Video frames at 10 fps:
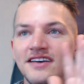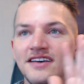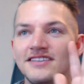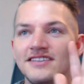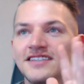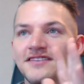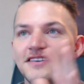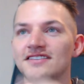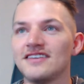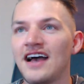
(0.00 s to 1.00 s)
Listen,
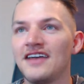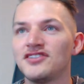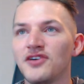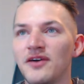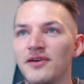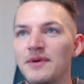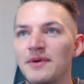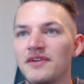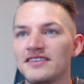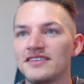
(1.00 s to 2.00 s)
guys, I enjoy it when
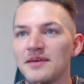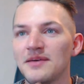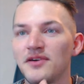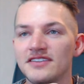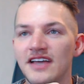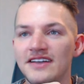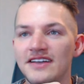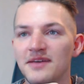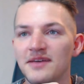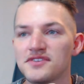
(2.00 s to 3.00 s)
people ask the same question 8
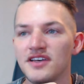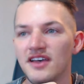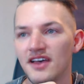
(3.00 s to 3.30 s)
times.